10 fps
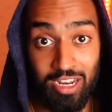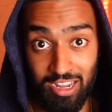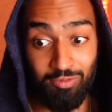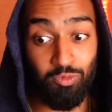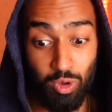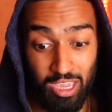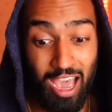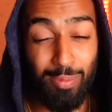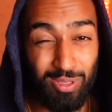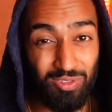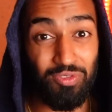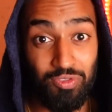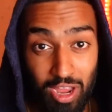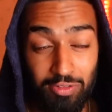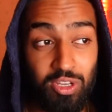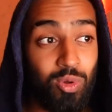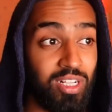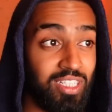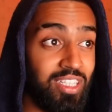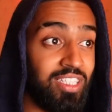And it happens very
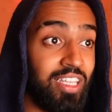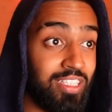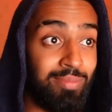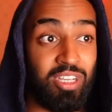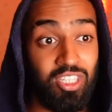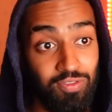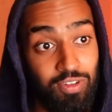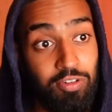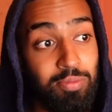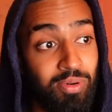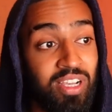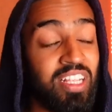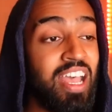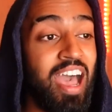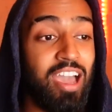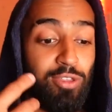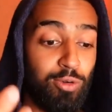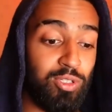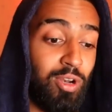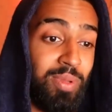quickly these days. I'm actually very impressed. I
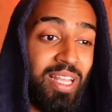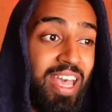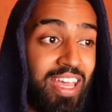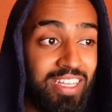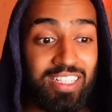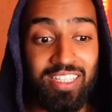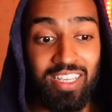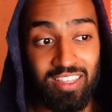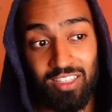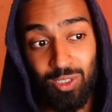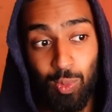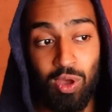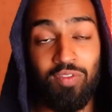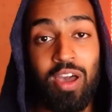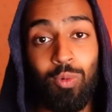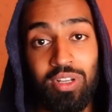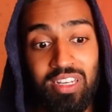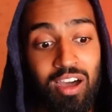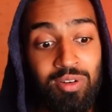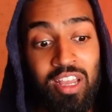thought it was going to be like a headache to take the Spotify one
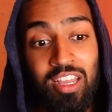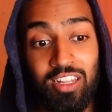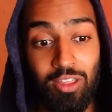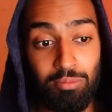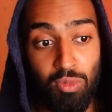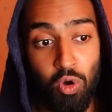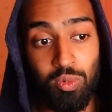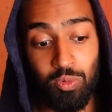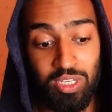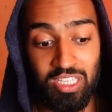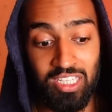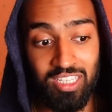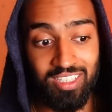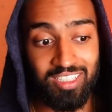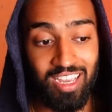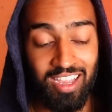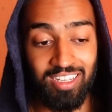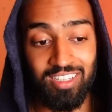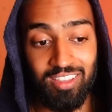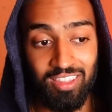down. The moment we
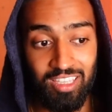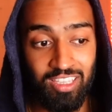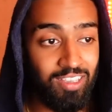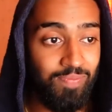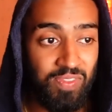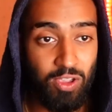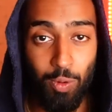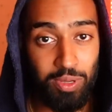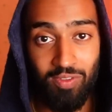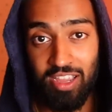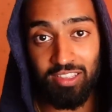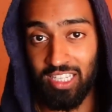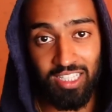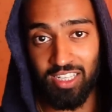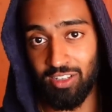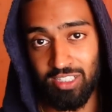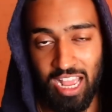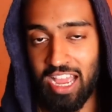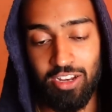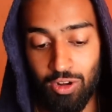signed the copyright details,
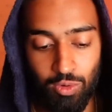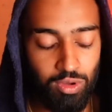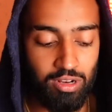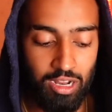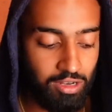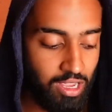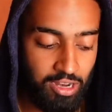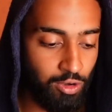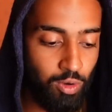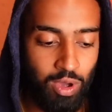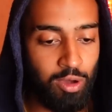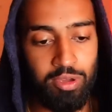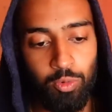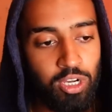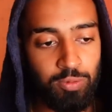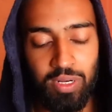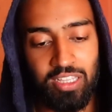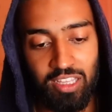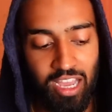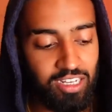I don't know how it worked, but
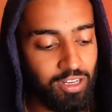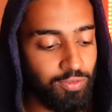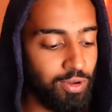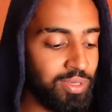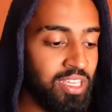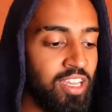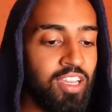like the guy did it for me.